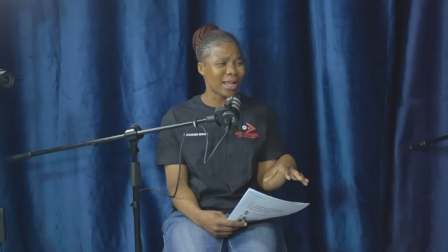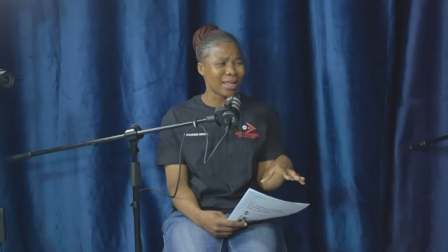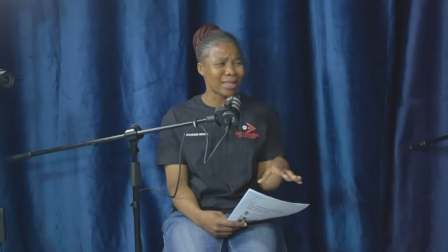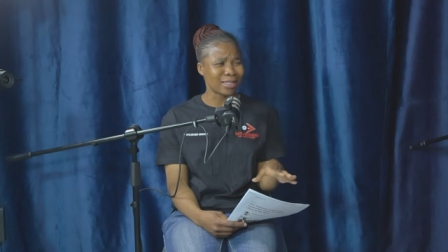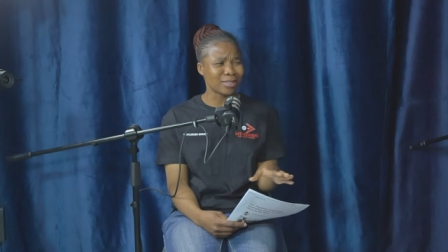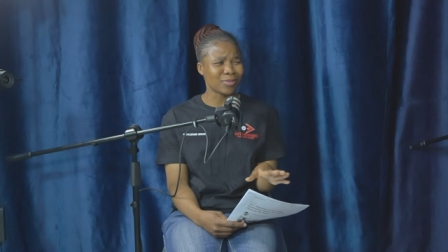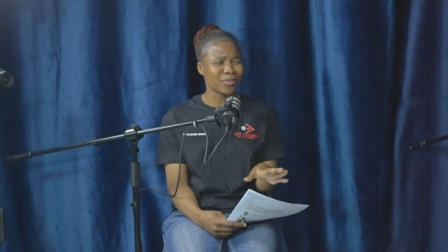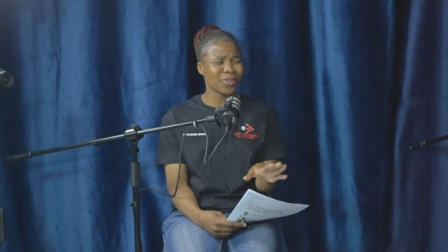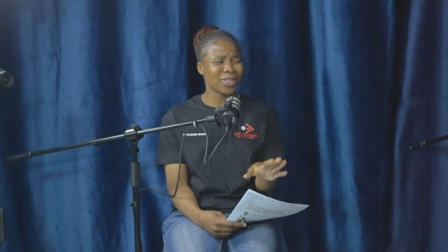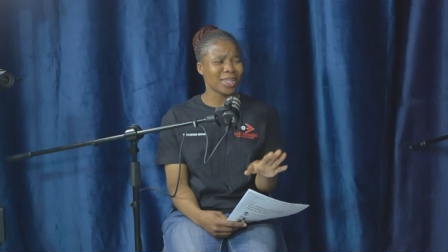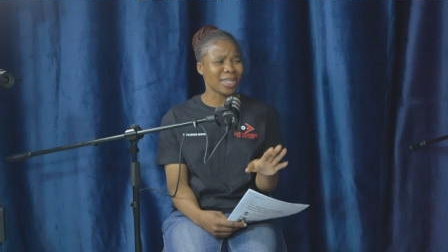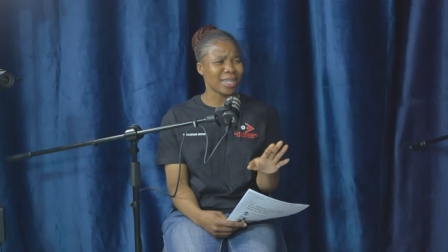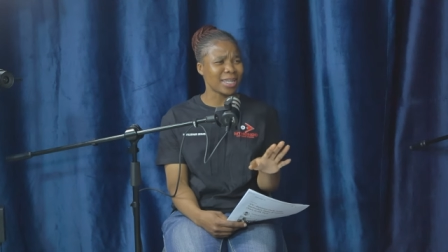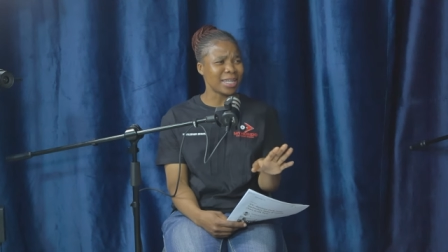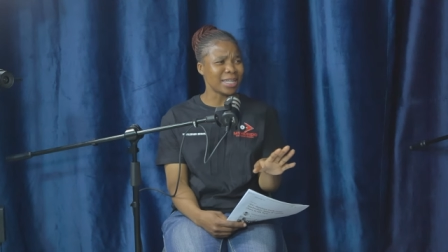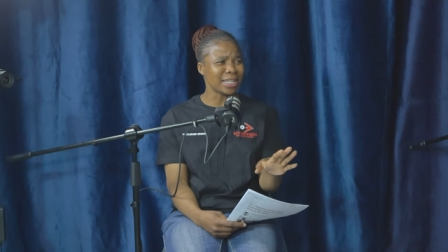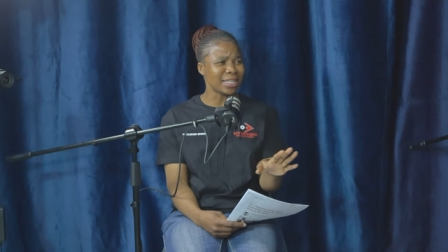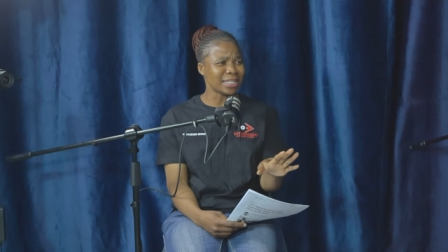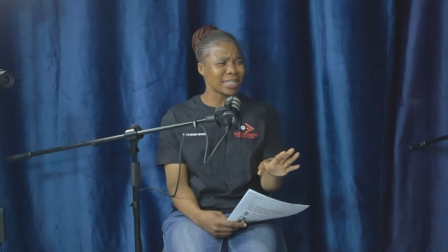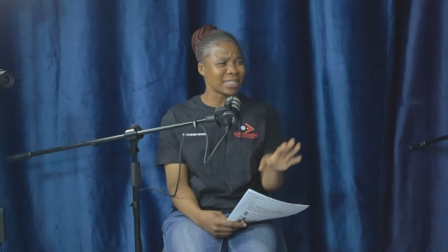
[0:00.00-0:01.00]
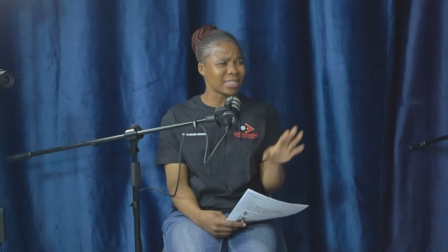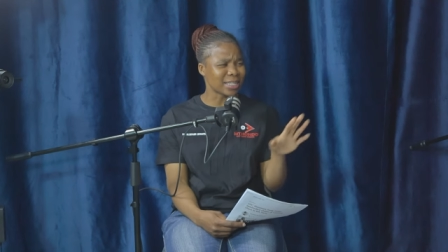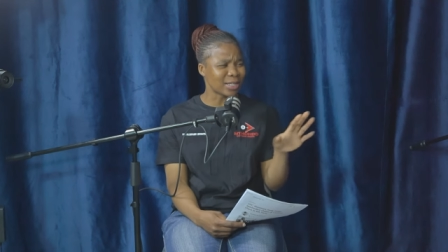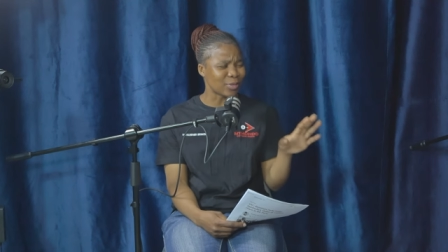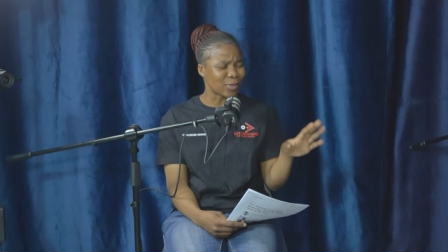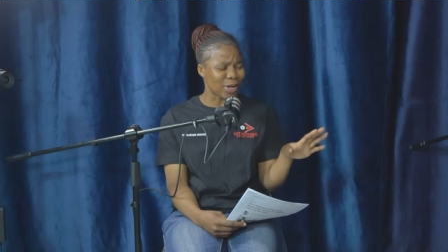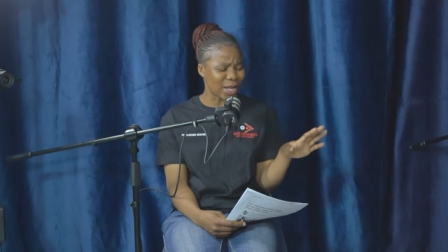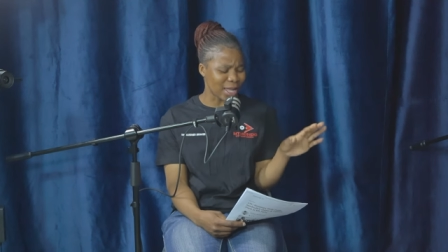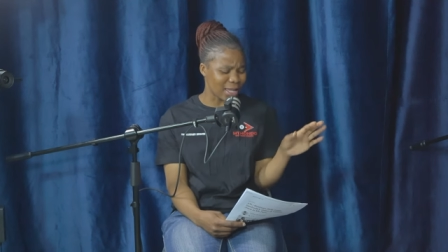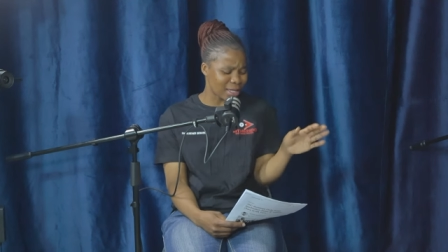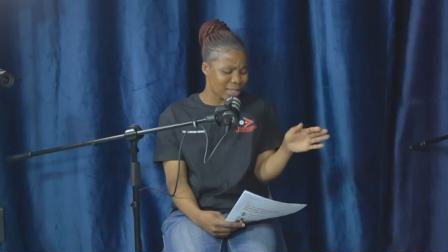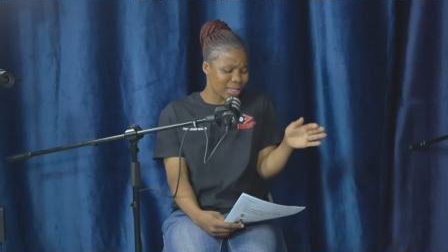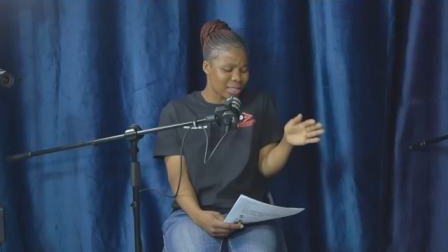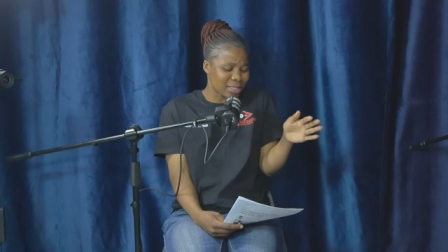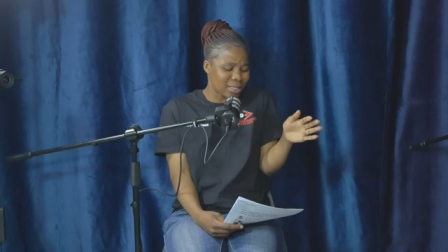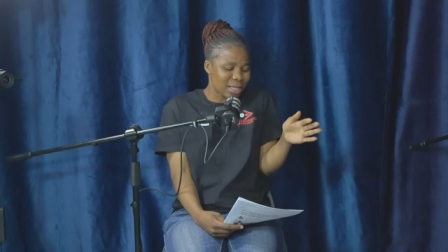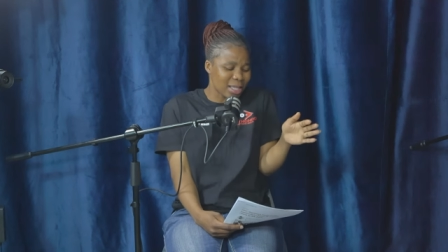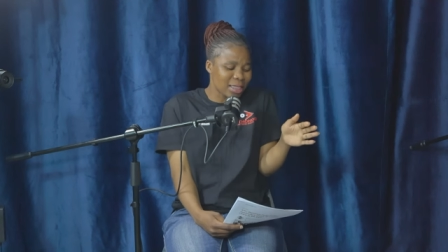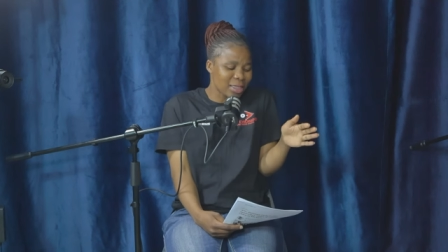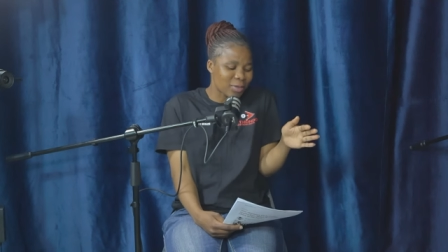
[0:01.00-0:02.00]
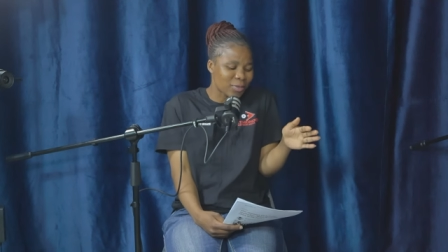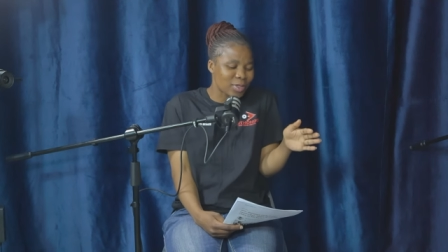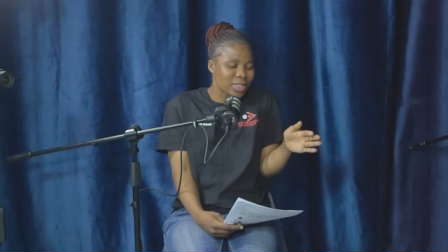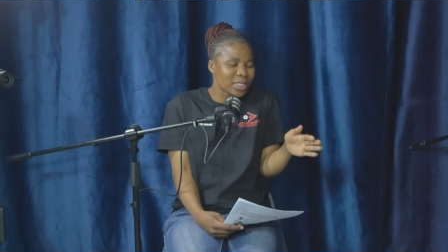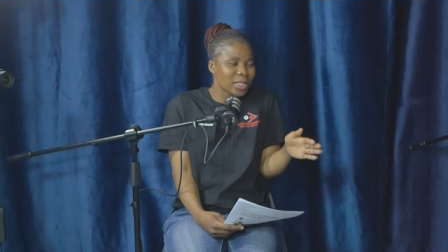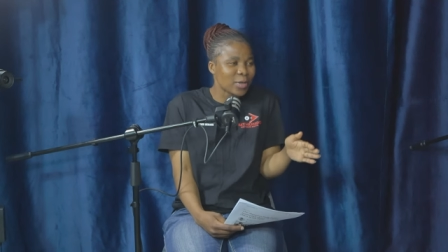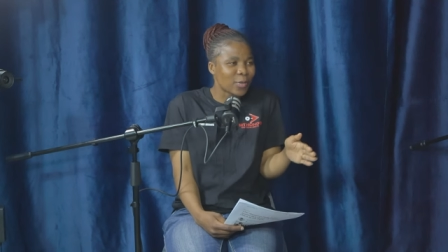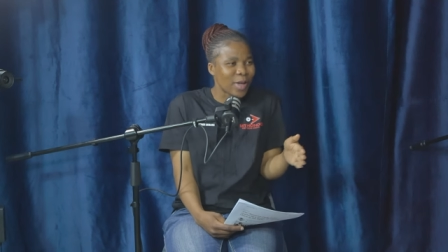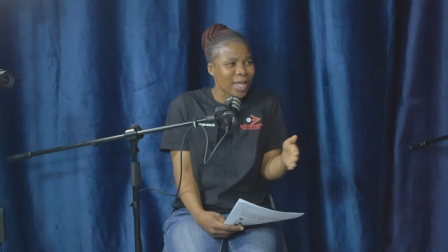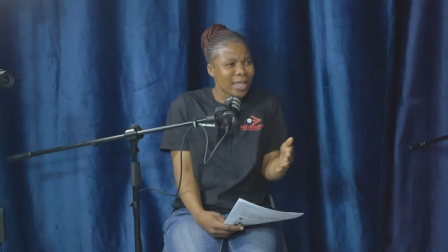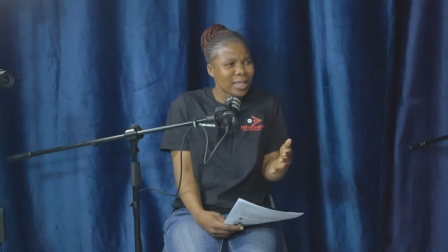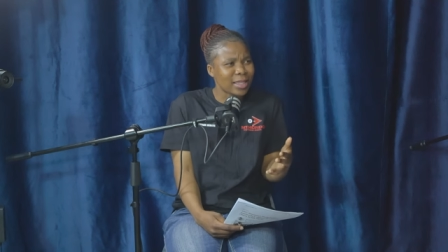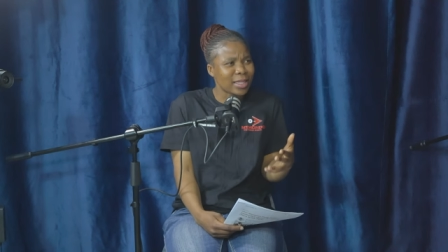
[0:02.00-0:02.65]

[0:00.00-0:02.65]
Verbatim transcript: He's for the idiots and what? Is that the reason why